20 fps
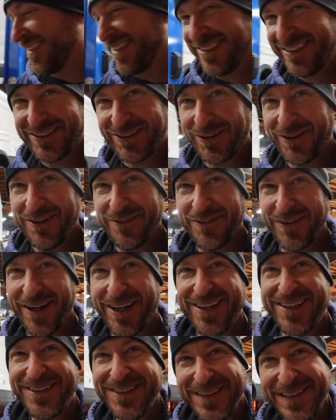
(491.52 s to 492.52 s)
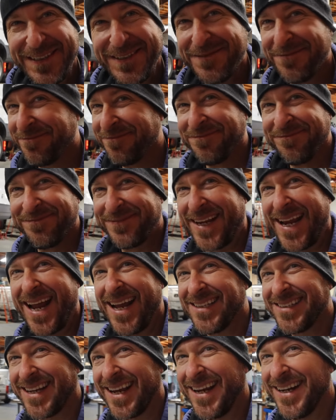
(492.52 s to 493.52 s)
it's just sort of a
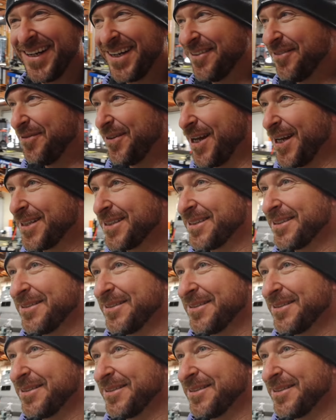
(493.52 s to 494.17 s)
cascading effect.